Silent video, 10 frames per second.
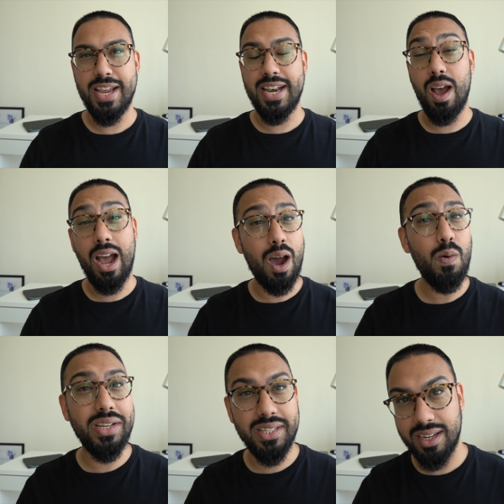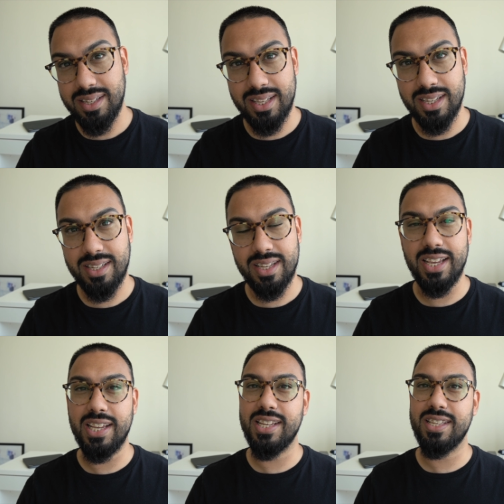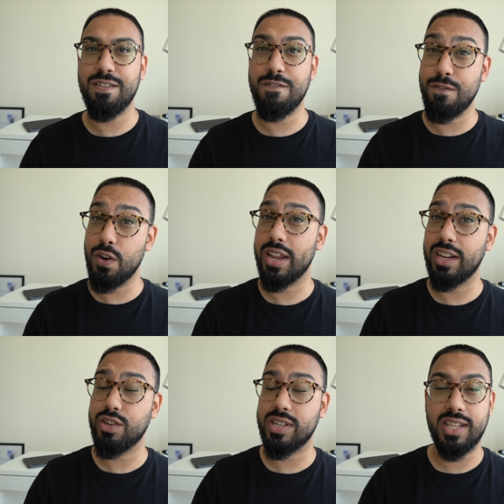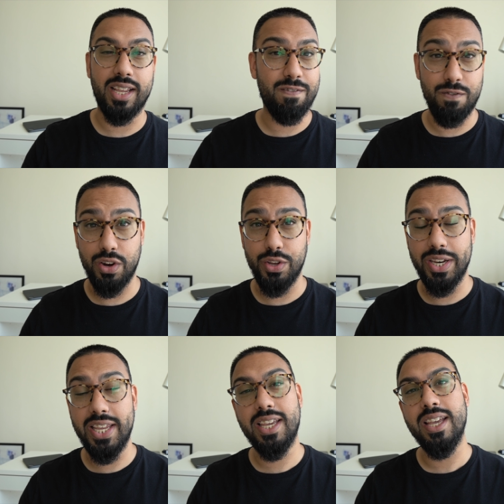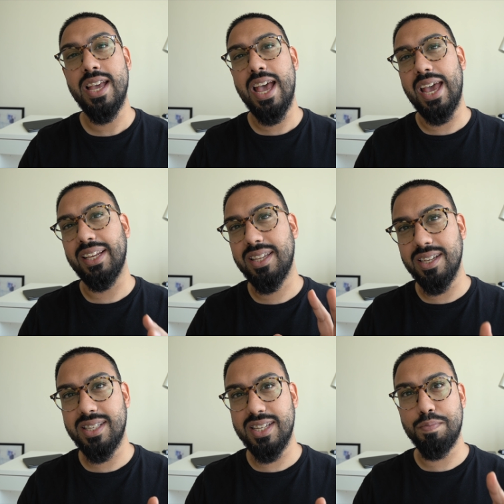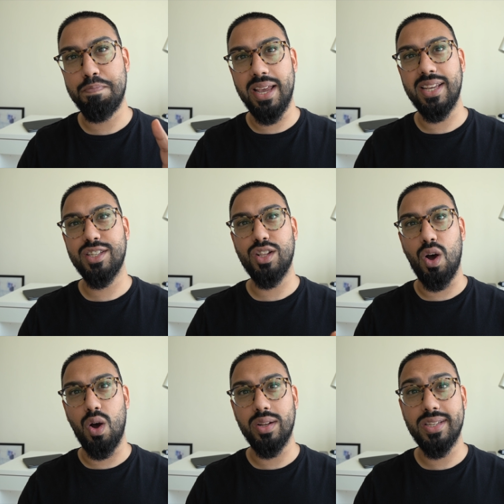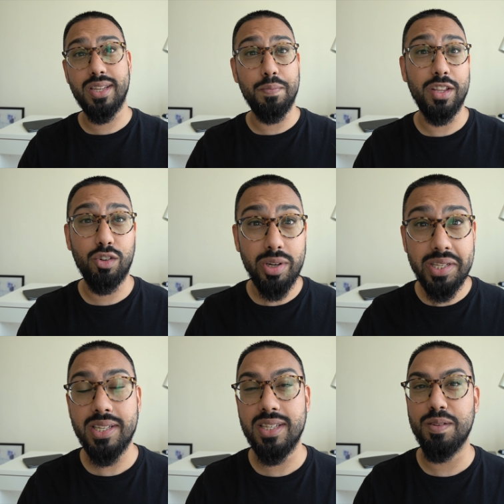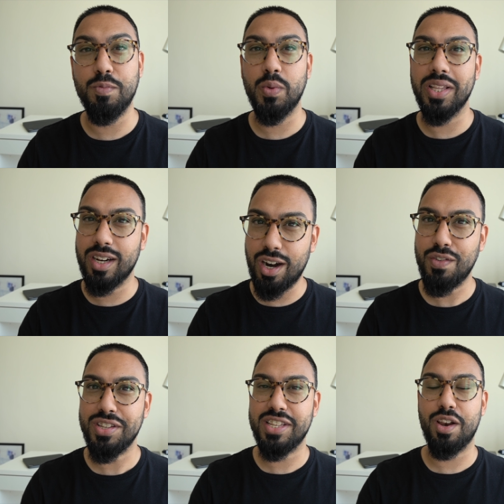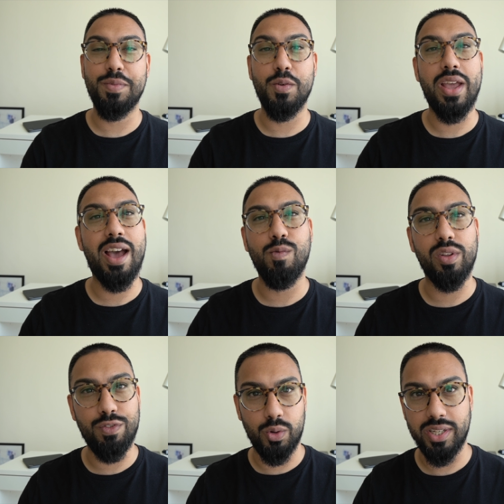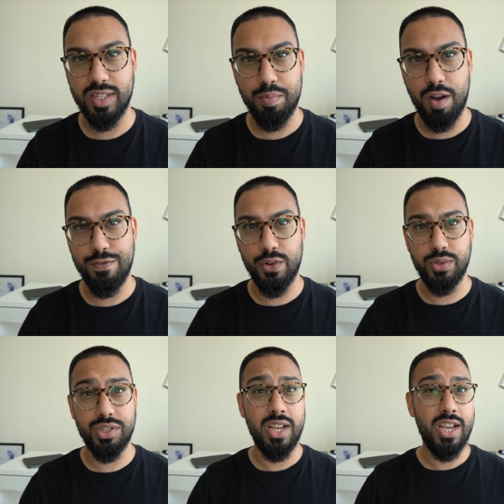Now, how it does this is very interesting, very unique. It does this based on some of the criticisms with the current setup that we have with folding smartphones.